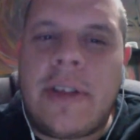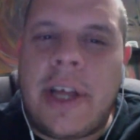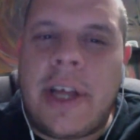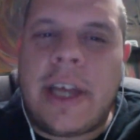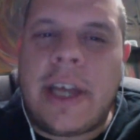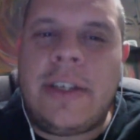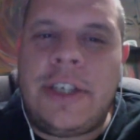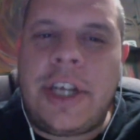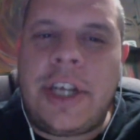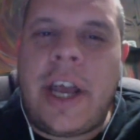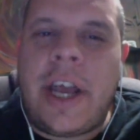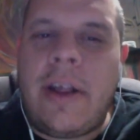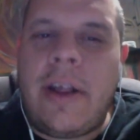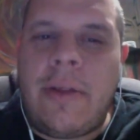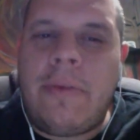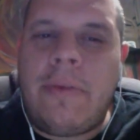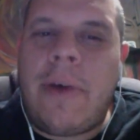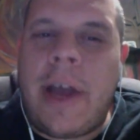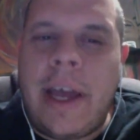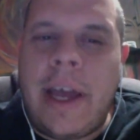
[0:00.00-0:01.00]
like
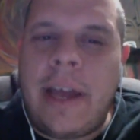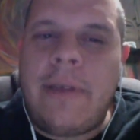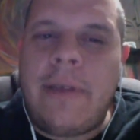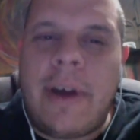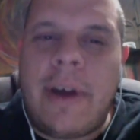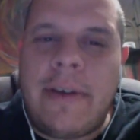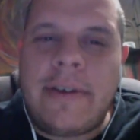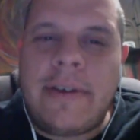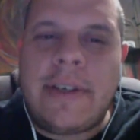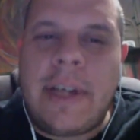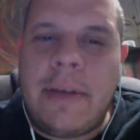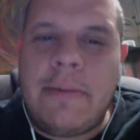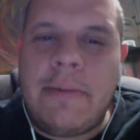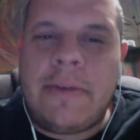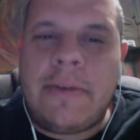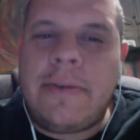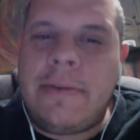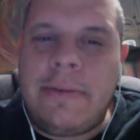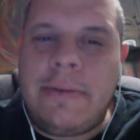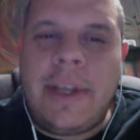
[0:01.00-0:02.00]
Jail White, whatever his name
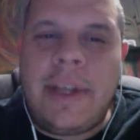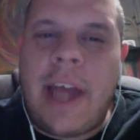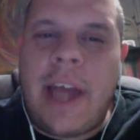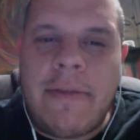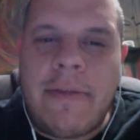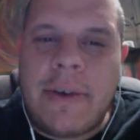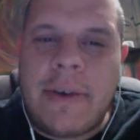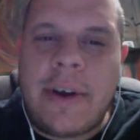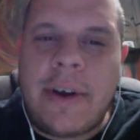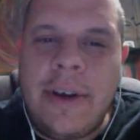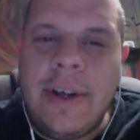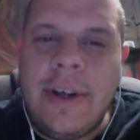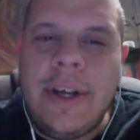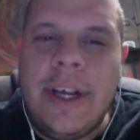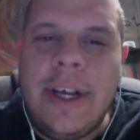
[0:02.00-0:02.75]
was, never.